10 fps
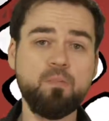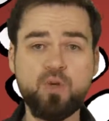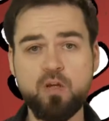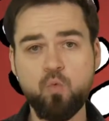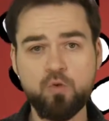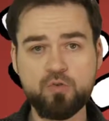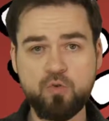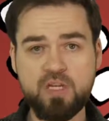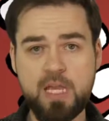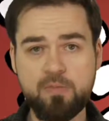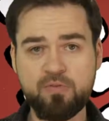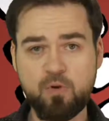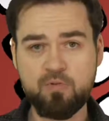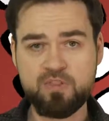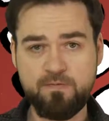prequel to the Game of
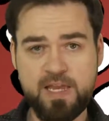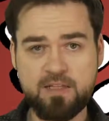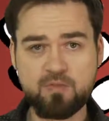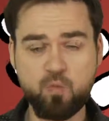Thrones events.